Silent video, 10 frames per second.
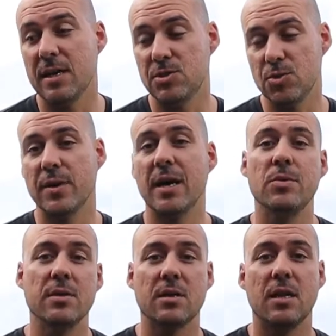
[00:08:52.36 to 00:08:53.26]
dual cab
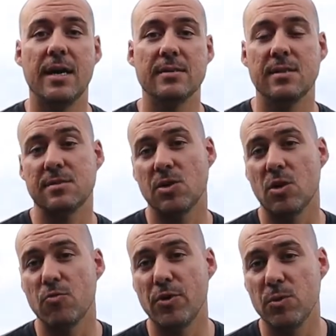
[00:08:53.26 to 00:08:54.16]
in the class that's
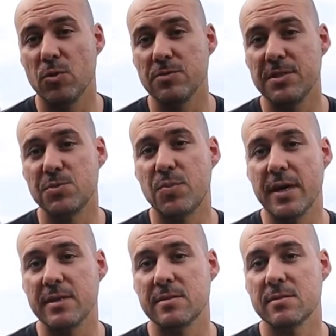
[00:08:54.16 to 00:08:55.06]
got rear-wheel disc
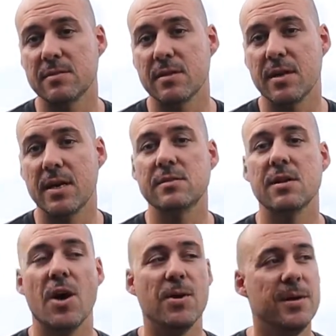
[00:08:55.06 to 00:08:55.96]
brakes. Okay,
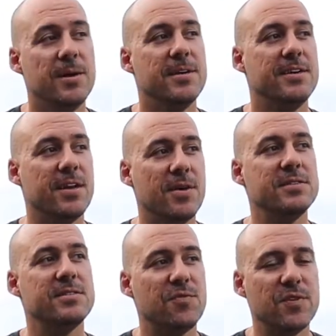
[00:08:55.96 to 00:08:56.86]
so you know,
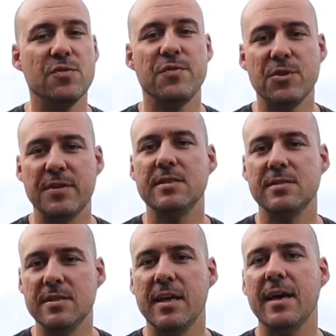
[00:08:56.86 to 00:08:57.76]
there's definitely a few things
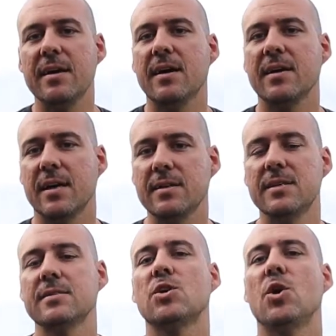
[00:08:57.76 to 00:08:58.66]
in there. Okay, it
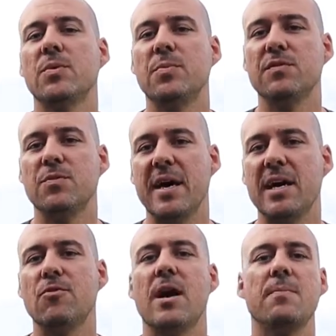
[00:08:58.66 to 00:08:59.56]
does cop a bit of a
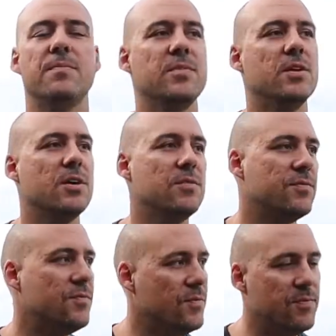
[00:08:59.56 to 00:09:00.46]
bad rap. You know,
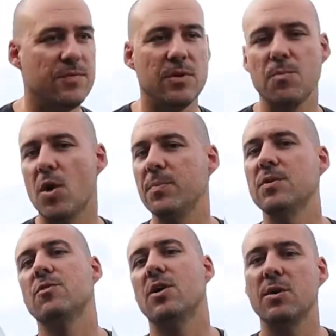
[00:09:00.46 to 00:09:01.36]
it might
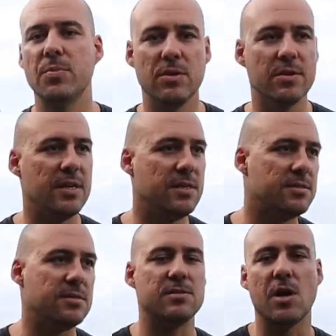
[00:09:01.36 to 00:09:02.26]
be reliability.
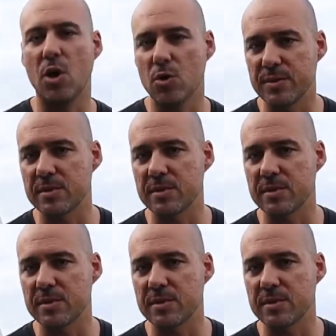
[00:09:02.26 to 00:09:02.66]
It's old,